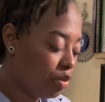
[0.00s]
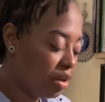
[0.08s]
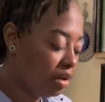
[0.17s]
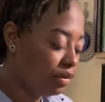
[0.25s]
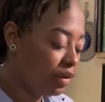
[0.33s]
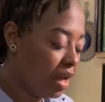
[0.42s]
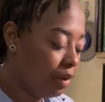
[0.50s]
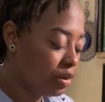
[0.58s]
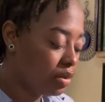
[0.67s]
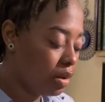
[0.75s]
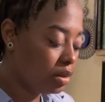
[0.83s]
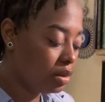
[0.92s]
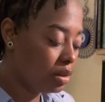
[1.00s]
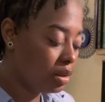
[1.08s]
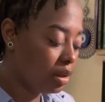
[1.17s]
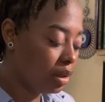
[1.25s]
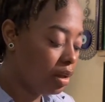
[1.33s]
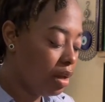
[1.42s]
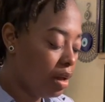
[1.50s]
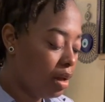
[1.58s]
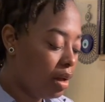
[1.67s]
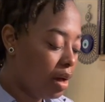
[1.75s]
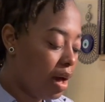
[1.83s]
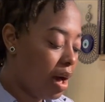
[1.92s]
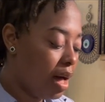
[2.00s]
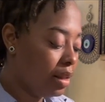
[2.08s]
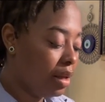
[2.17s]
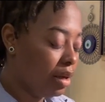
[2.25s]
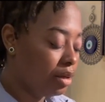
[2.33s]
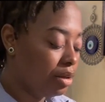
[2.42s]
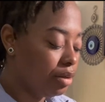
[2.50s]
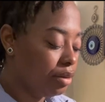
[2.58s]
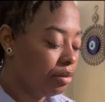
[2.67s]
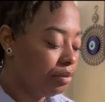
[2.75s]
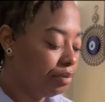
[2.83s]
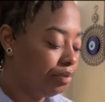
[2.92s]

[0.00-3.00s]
Pink flowers, only thing highlighted here